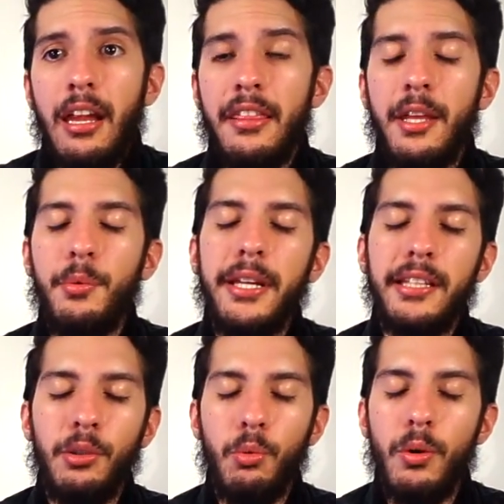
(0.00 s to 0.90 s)
And then we
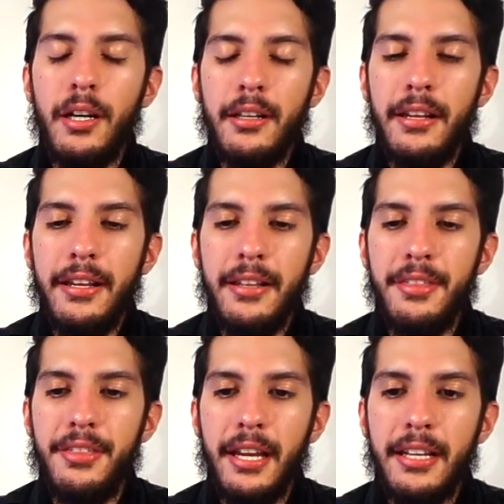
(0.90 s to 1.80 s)
get the one
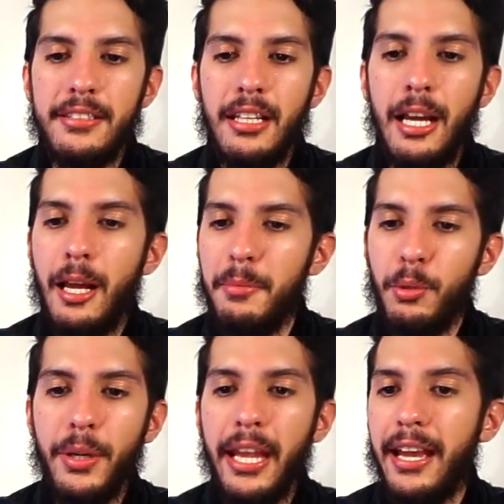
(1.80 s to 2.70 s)
that, I
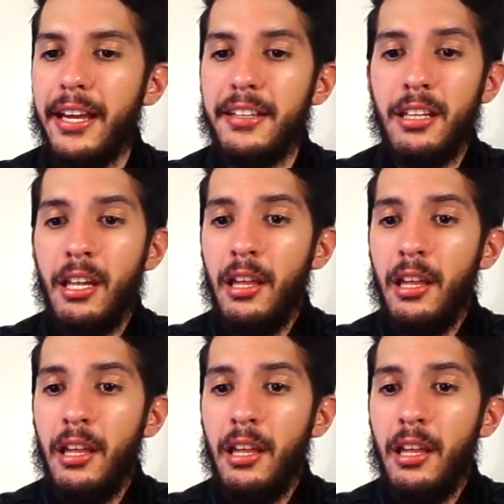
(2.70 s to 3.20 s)
mean, we had